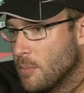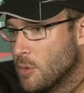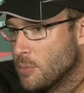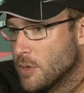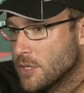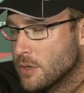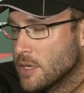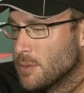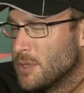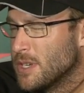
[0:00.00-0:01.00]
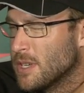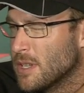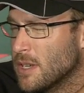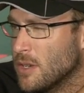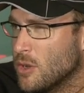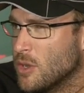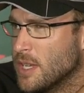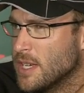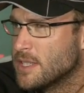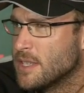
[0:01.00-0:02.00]
put pressure on us, particularly
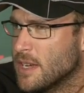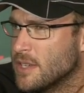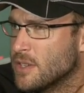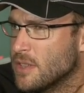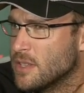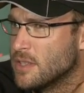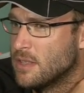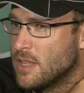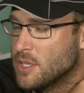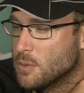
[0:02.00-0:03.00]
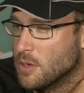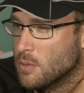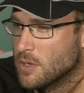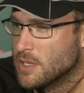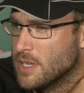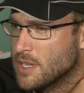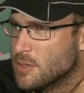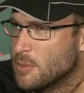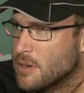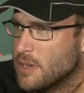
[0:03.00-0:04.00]
early yesterday. So that's what you want to see in a
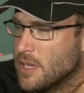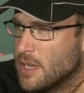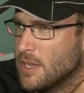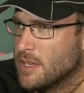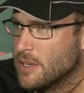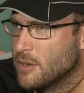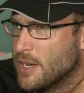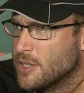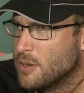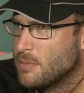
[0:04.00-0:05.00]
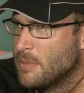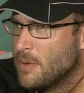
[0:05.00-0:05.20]
spinner, and he did a great job.